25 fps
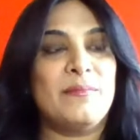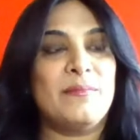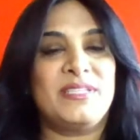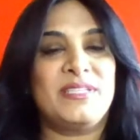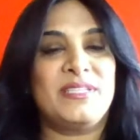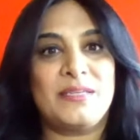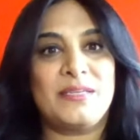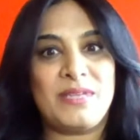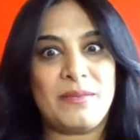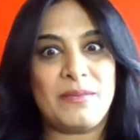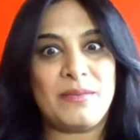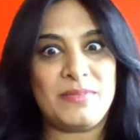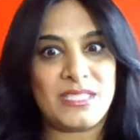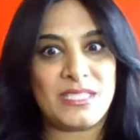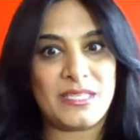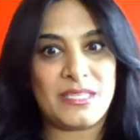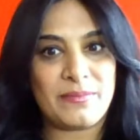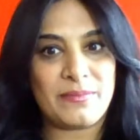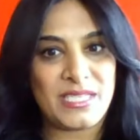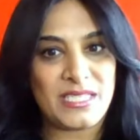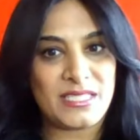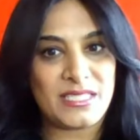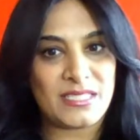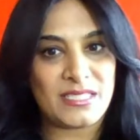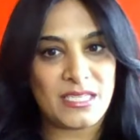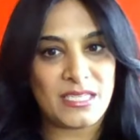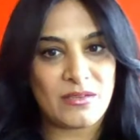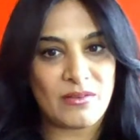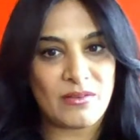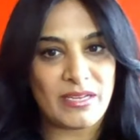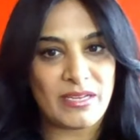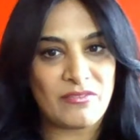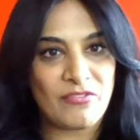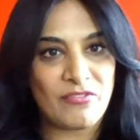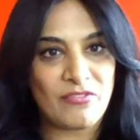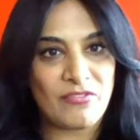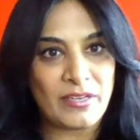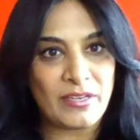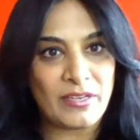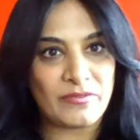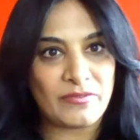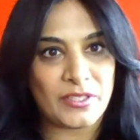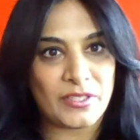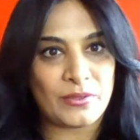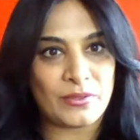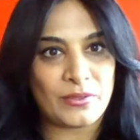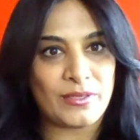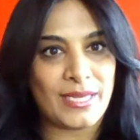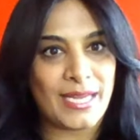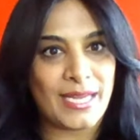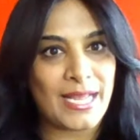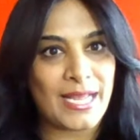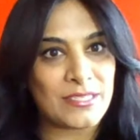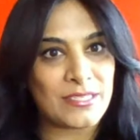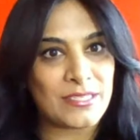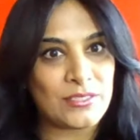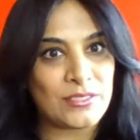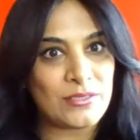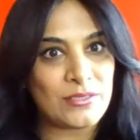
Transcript: but sometimes somebody's sitting right in front of you and you can't